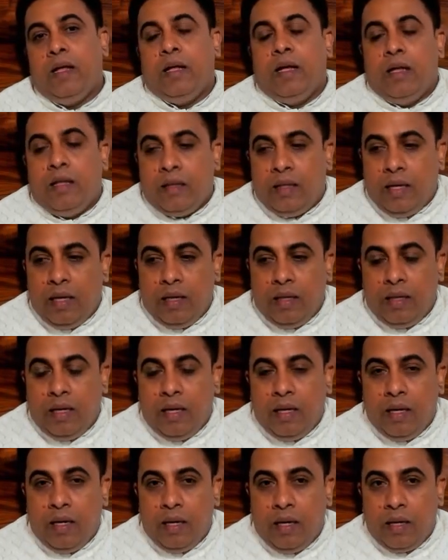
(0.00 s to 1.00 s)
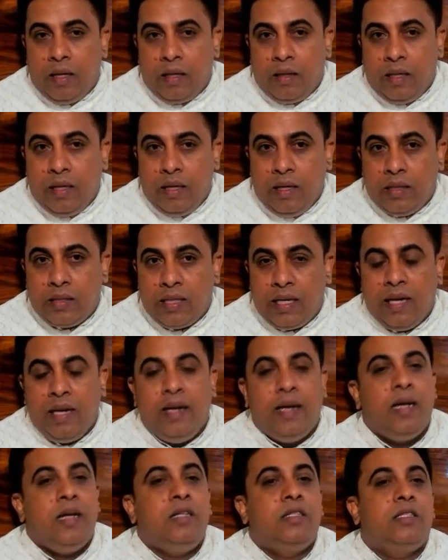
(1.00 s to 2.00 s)
his
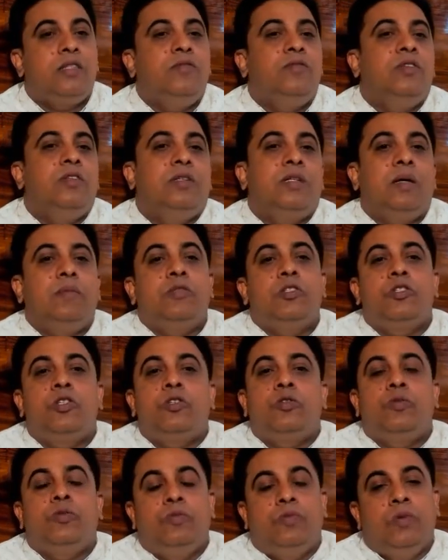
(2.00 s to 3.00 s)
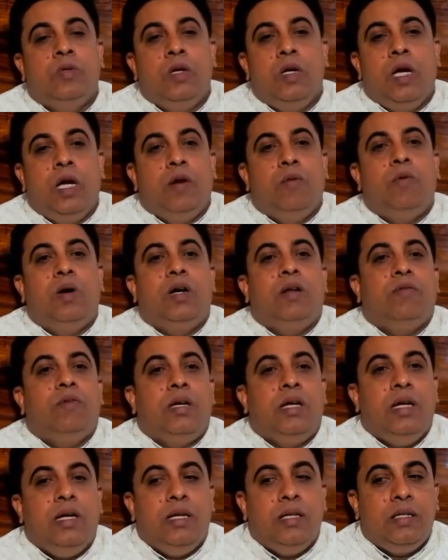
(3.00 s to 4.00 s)
intention will comes true. Whatever
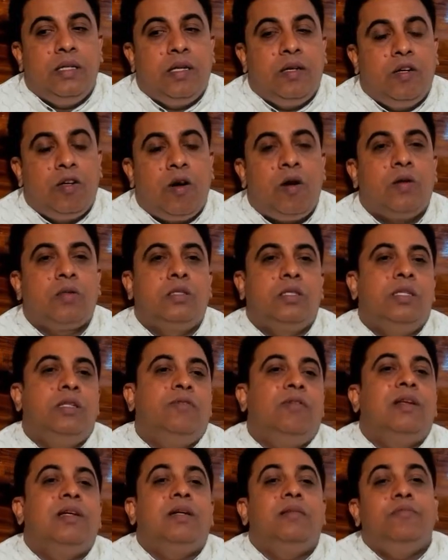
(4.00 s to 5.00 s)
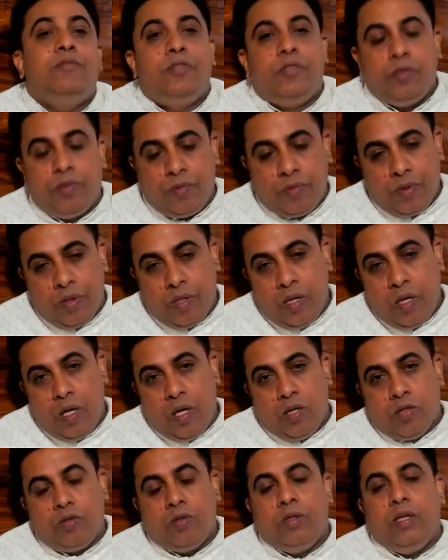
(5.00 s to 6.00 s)
he talks, it will come true.
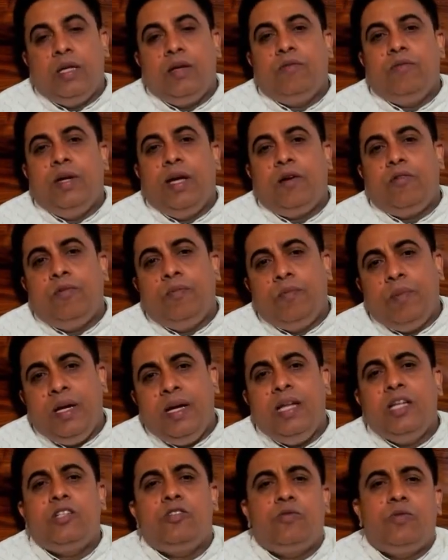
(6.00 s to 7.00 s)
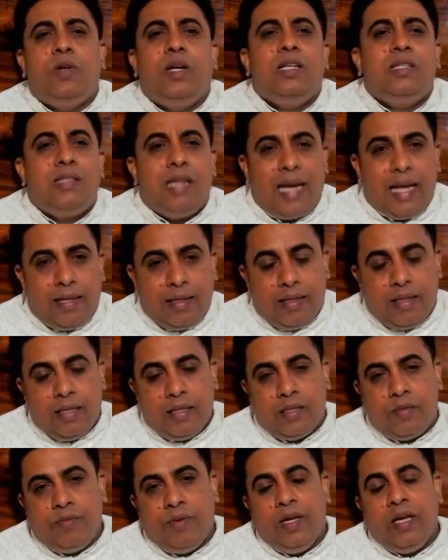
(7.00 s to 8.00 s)
So we have many students like
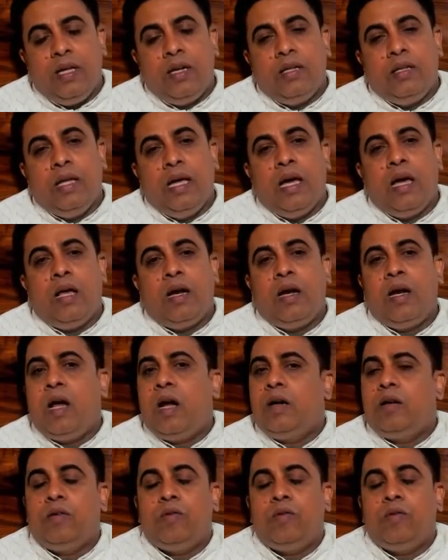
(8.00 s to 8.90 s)
this, where they are not